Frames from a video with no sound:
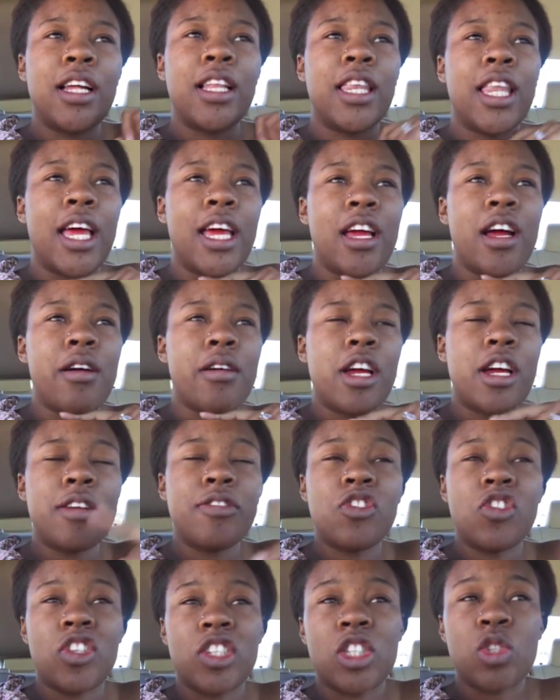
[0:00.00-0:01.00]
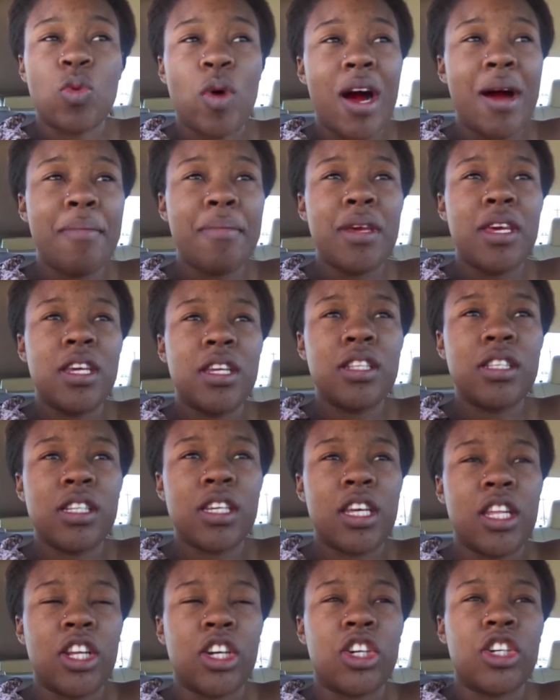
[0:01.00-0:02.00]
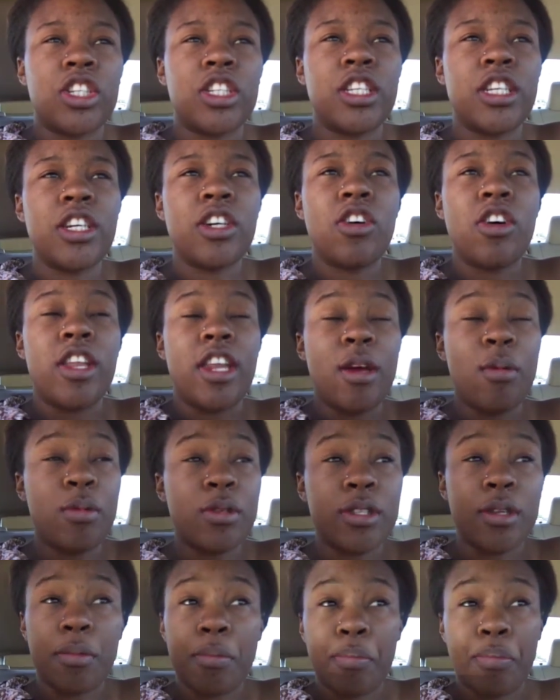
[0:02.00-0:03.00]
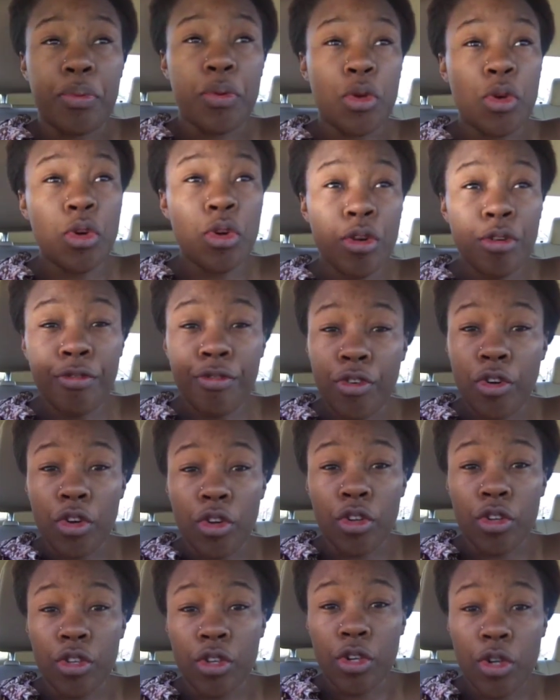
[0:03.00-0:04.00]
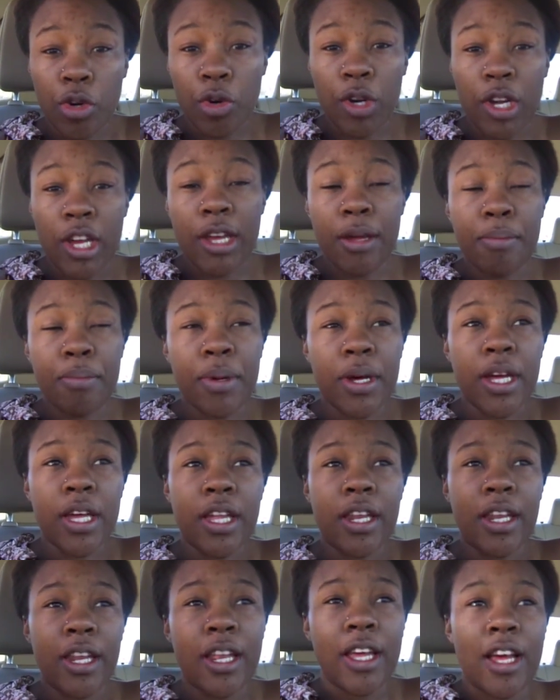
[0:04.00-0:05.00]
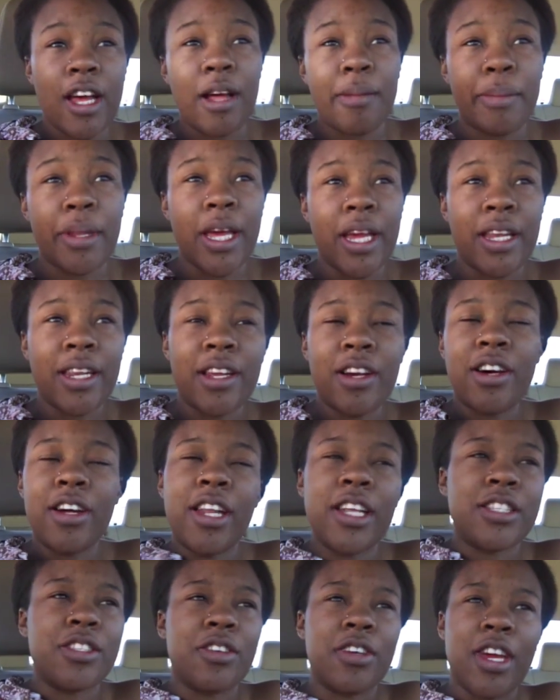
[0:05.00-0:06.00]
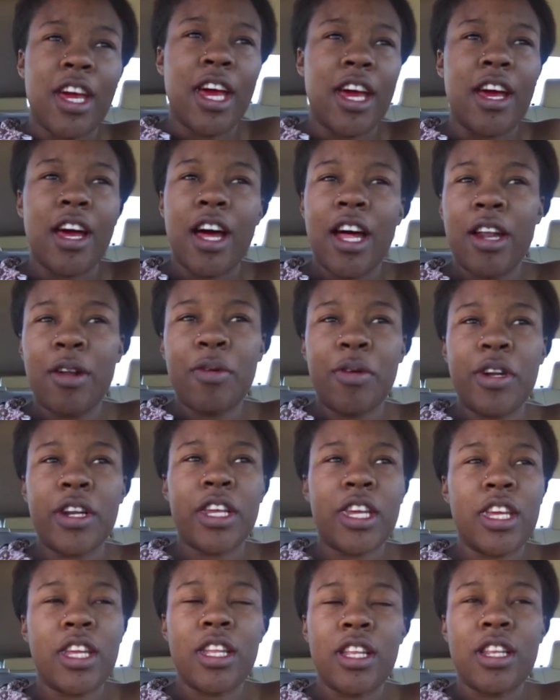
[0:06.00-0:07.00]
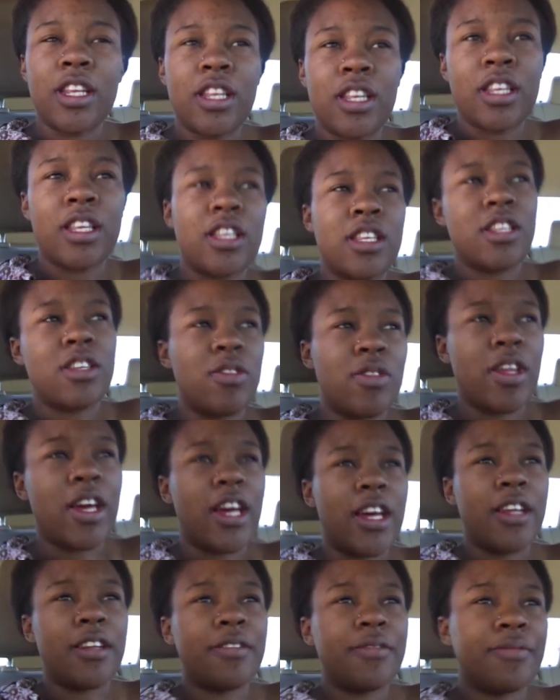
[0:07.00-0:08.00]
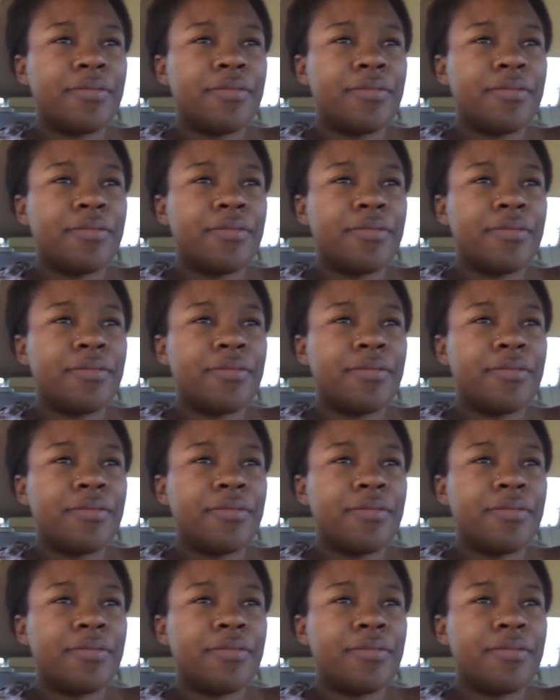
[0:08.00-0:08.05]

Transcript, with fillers: Like, I'm coming to the swap meet to get a good deal, and it was a beautiful crib, but I'm like, no, that's okay. I don't want to. We are very,